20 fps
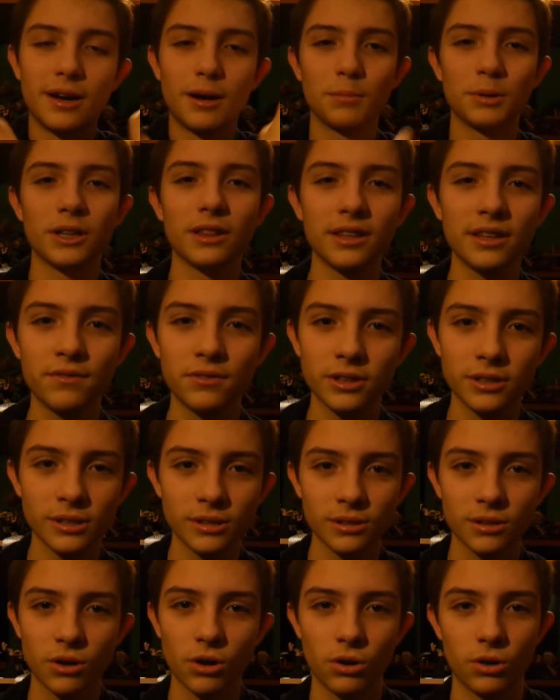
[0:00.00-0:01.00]
I'm going to leave a
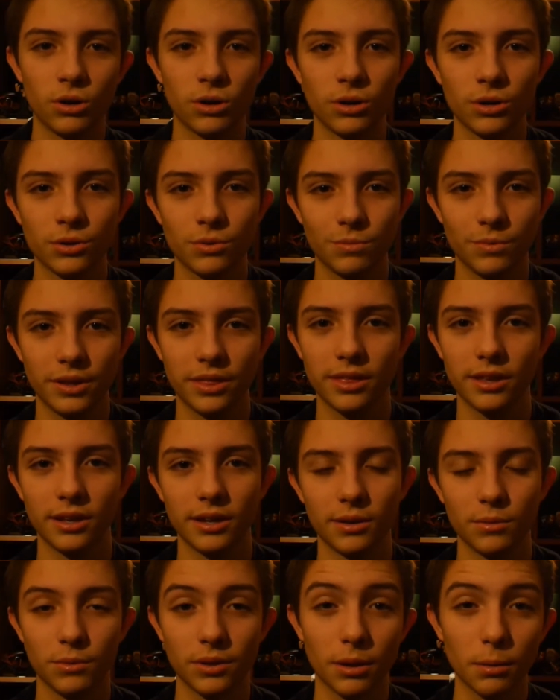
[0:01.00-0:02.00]
little card with
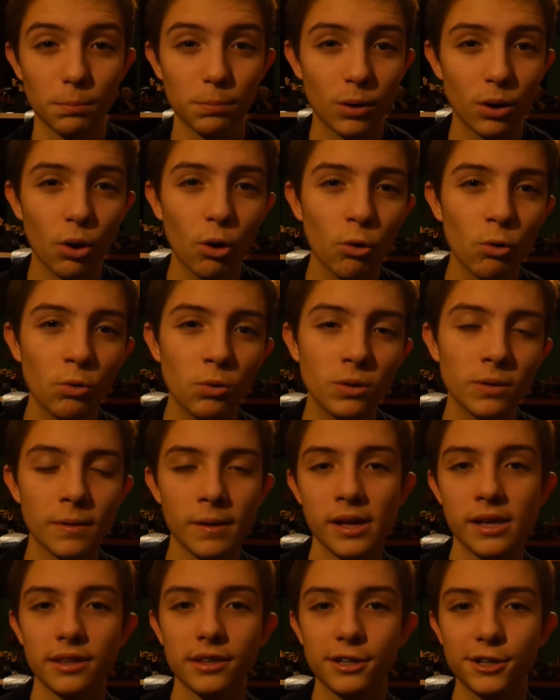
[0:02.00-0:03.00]
a poll
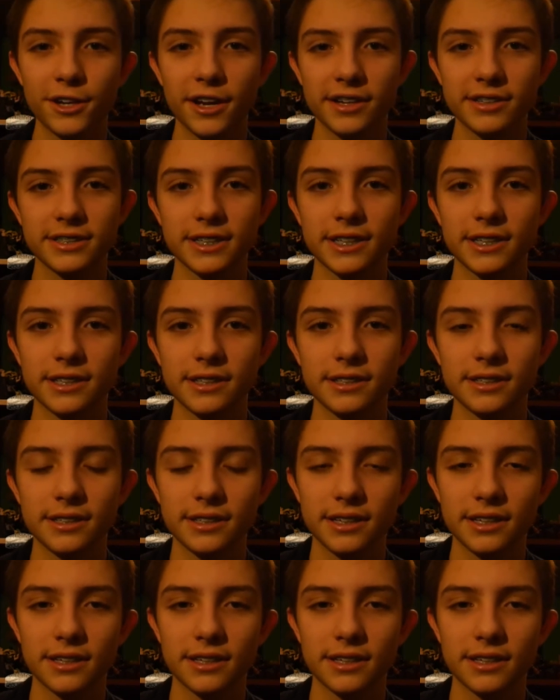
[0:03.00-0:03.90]
you guys can